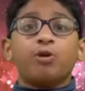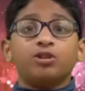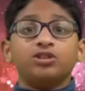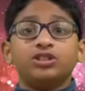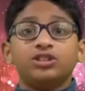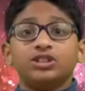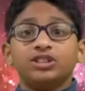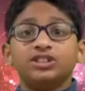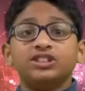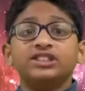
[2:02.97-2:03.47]

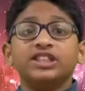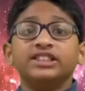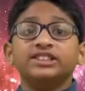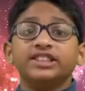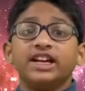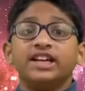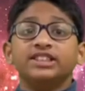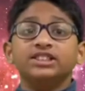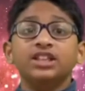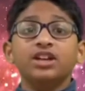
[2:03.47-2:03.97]
processes
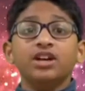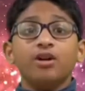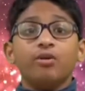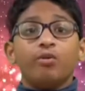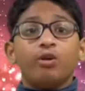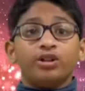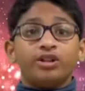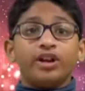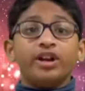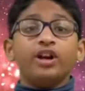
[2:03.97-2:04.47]
such as
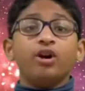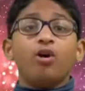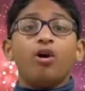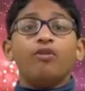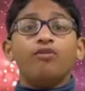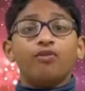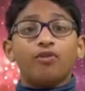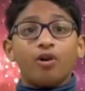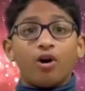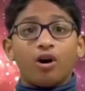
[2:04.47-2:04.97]
weathering
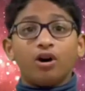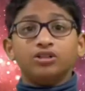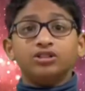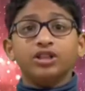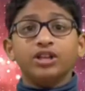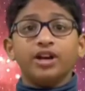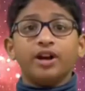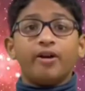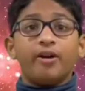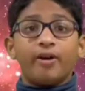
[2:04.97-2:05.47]
of
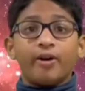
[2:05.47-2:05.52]
rocks,